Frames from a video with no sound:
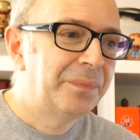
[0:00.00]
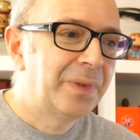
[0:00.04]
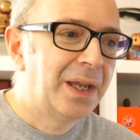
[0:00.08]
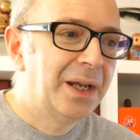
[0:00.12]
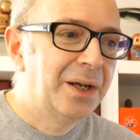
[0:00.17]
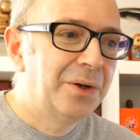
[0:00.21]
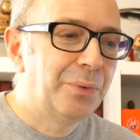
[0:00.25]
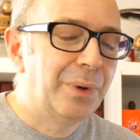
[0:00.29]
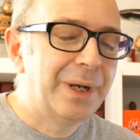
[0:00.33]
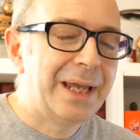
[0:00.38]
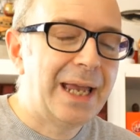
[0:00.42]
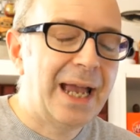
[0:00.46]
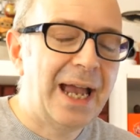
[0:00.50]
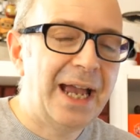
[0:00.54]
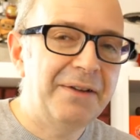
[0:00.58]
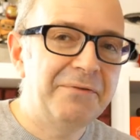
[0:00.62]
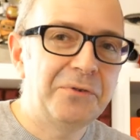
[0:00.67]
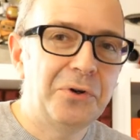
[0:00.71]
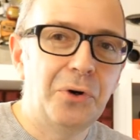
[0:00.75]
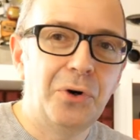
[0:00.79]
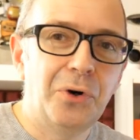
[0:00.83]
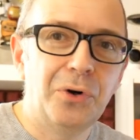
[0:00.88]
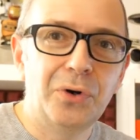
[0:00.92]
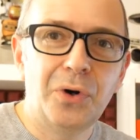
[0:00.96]
We have
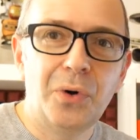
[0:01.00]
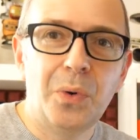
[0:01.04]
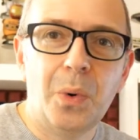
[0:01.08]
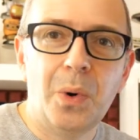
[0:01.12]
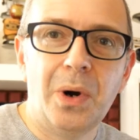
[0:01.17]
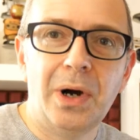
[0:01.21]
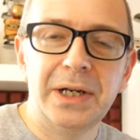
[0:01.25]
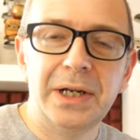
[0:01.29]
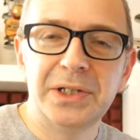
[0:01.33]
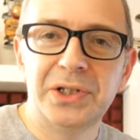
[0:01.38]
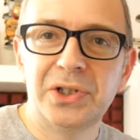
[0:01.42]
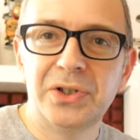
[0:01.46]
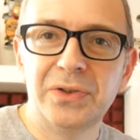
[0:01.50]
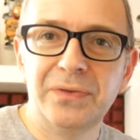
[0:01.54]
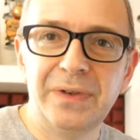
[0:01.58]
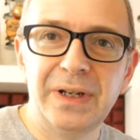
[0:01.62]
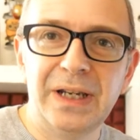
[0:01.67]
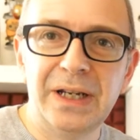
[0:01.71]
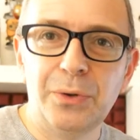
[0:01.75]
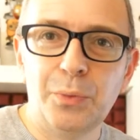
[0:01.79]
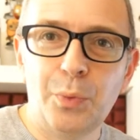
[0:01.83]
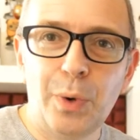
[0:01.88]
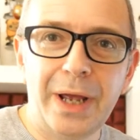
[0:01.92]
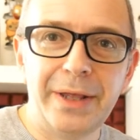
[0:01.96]
got quite
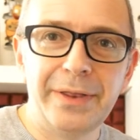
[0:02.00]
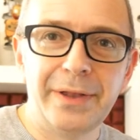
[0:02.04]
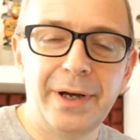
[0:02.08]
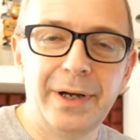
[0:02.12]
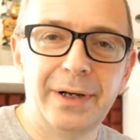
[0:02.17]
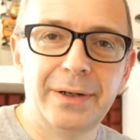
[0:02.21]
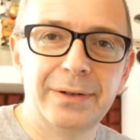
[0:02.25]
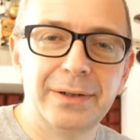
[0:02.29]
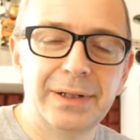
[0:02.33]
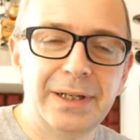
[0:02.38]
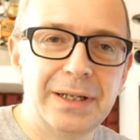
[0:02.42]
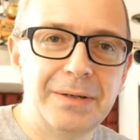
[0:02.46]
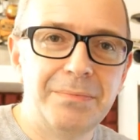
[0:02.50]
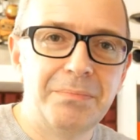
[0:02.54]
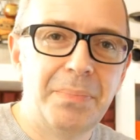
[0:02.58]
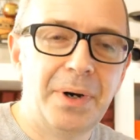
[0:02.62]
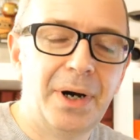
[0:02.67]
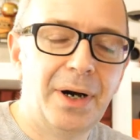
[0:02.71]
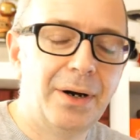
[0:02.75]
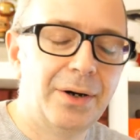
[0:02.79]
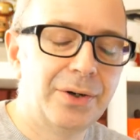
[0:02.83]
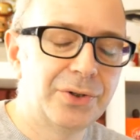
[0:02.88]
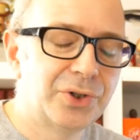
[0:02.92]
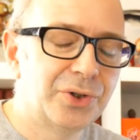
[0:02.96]
severe weather in
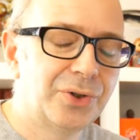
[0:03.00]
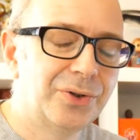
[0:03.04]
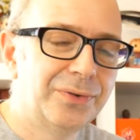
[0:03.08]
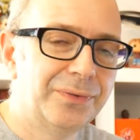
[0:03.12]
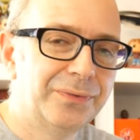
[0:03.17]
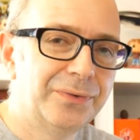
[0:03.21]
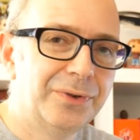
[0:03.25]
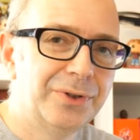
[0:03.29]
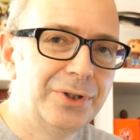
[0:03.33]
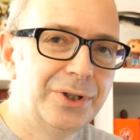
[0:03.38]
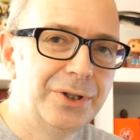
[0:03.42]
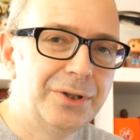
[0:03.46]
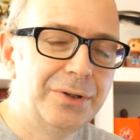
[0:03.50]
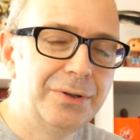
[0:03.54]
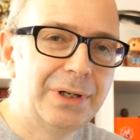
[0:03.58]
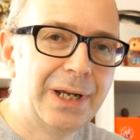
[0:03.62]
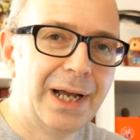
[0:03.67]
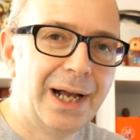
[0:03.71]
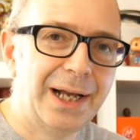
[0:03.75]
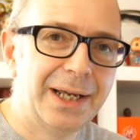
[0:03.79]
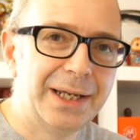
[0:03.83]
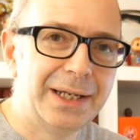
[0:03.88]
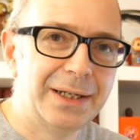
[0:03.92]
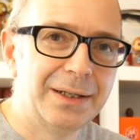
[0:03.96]
parts of the U
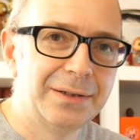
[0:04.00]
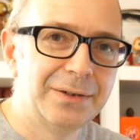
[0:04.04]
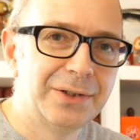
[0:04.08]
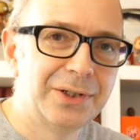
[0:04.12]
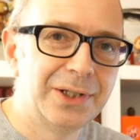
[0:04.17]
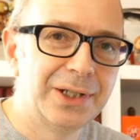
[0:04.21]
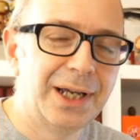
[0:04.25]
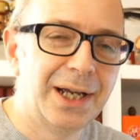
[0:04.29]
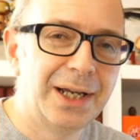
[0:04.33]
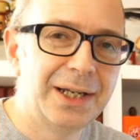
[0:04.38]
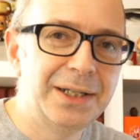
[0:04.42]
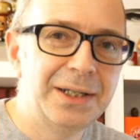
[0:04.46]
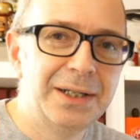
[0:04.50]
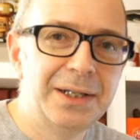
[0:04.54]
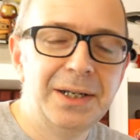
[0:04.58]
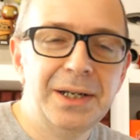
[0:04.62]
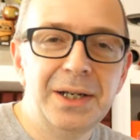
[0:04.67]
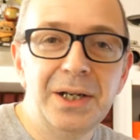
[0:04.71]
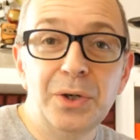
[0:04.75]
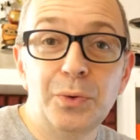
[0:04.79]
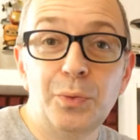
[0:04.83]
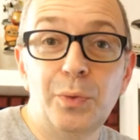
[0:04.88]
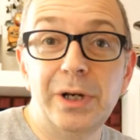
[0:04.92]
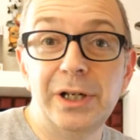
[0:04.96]
K today,
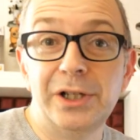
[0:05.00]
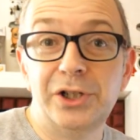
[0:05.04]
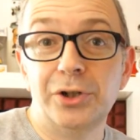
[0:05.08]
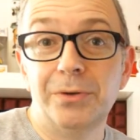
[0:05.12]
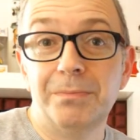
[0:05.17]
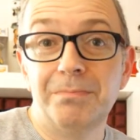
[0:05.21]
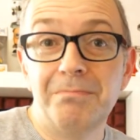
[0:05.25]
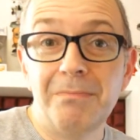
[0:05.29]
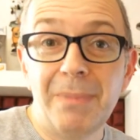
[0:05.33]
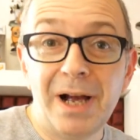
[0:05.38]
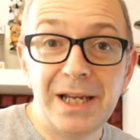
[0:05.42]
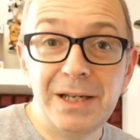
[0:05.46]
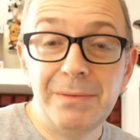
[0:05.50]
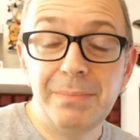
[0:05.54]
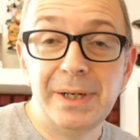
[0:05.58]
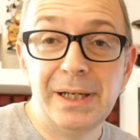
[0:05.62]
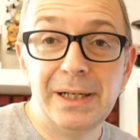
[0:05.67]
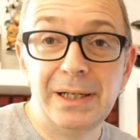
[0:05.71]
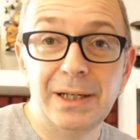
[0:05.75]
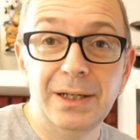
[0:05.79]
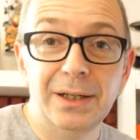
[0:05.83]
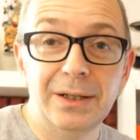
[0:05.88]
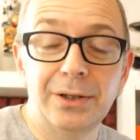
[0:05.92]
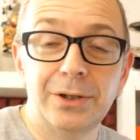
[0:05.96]
which may
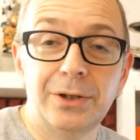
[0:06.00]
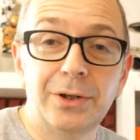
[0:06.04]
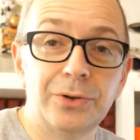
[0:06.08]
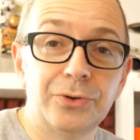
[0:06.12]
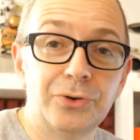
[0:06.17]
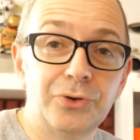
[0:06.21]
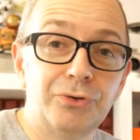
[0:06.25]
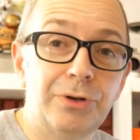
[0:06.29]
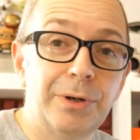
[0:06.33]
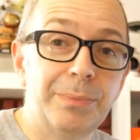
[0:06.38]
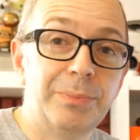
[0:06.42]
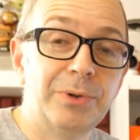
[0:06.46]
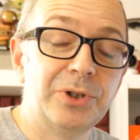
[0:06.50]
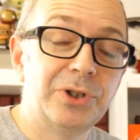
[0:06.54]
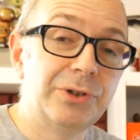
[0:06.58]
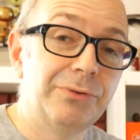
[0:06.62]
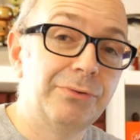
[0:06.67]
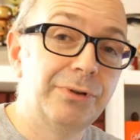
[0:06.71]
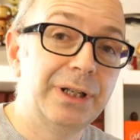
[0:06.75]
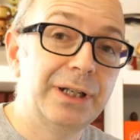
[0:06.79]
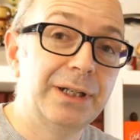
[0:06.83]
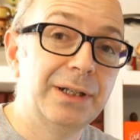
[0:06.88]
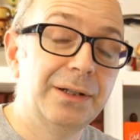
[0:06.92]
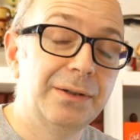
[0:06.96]
be a
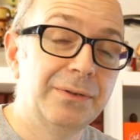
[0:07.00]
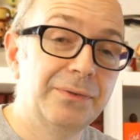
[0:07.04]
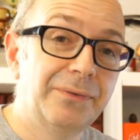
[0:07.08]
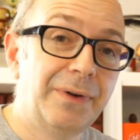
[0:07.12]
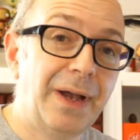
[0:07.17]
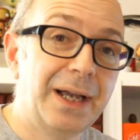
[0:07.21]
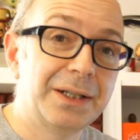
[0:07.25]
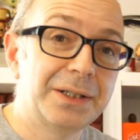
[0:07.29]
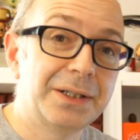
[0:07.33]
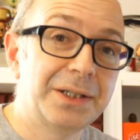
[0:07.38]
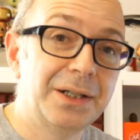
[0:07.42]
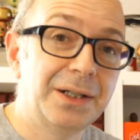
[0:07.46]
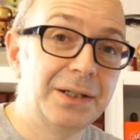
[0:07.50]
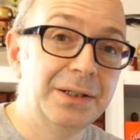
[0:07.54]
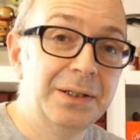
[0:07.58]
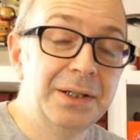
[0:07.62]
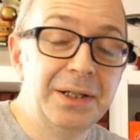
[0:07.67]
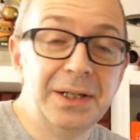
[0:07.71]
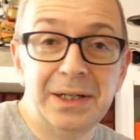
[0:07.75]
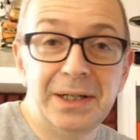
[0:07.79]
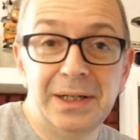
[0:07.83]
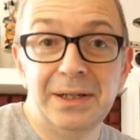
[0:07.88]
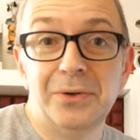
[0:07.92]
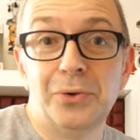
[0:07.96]
contributory factor,
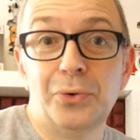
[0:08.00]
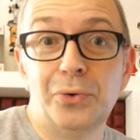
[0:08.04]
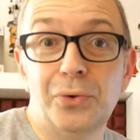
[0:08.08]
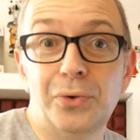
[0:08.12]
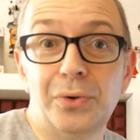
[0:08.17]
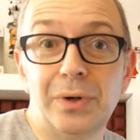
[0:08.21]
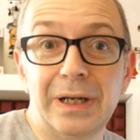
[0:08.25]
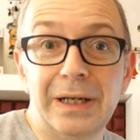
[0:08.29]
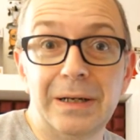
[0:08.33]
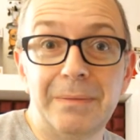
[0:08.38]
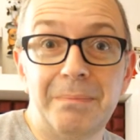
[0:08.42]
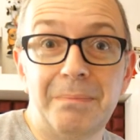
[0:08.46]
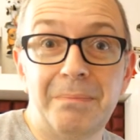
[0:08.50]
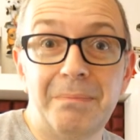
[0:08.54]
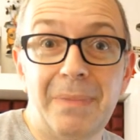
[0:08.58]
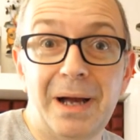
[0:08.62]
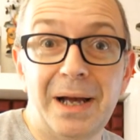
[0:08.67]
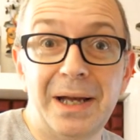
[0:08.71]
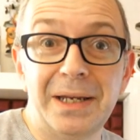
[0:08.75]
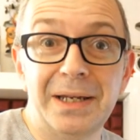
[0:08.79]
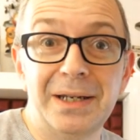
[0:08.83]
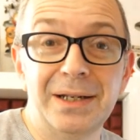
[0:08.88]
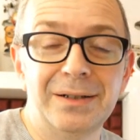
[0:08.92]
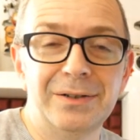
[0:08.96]
or it
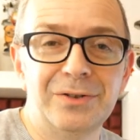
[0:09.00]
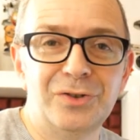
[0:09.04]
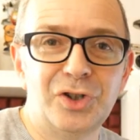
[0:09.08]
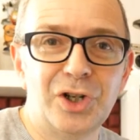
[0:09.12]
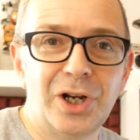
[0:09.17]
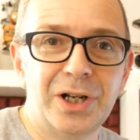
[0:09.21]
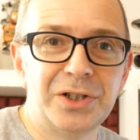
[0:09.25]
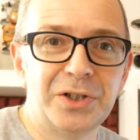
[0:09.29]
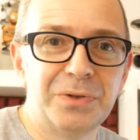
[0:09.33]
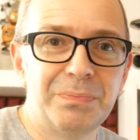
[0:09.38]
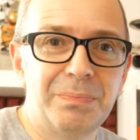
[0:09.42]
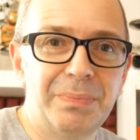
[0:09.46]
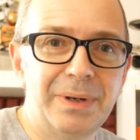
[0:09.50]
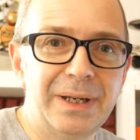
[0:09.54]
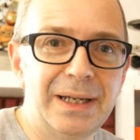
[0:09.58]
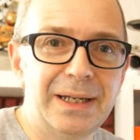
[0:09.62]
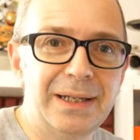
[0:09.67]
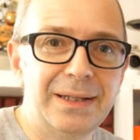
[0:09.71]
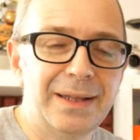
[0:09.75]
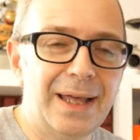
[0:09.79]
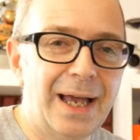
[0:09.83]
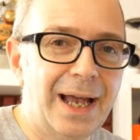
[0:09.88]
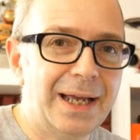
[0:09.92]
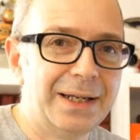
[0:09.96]
may just
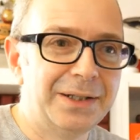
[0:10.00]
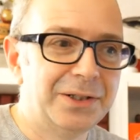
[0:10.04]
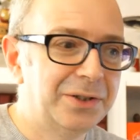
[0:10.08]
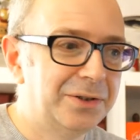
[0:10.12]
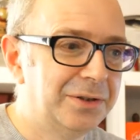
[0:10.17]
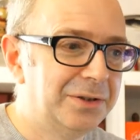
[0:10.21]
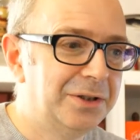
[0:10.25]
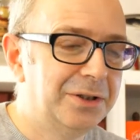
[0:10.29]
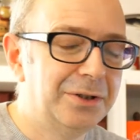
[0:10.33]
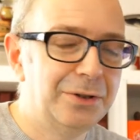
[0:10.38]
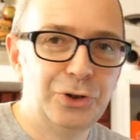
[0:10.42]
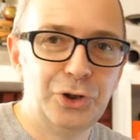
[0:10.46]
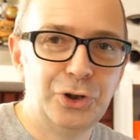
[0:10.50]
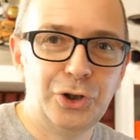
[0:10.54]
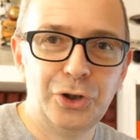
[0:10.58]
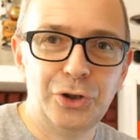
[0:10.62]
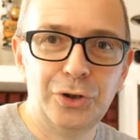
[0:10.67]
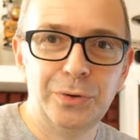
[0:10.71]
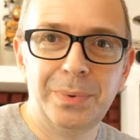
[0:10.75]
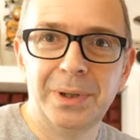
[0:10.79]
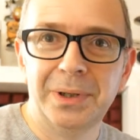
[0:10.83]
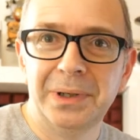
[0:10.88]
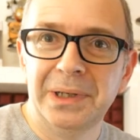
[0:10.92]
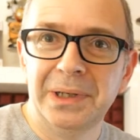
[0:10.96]
be that
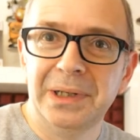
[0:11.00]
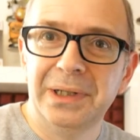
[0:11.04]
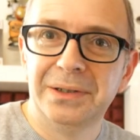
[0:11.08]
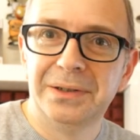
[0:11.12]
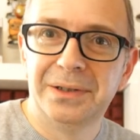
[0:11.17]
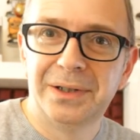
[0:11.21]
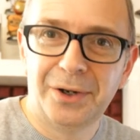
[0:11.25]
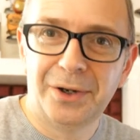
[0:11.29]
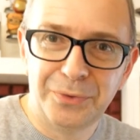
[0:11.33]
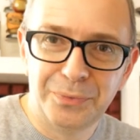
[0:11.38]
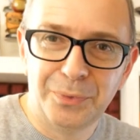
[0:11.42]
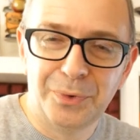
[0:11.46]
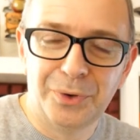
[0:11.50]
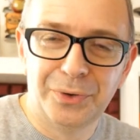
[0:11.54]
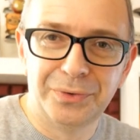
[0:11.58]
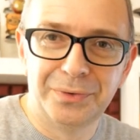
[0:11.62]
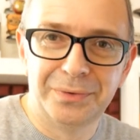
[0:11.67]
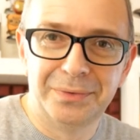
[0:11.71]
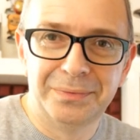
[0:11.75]
YouTube don't want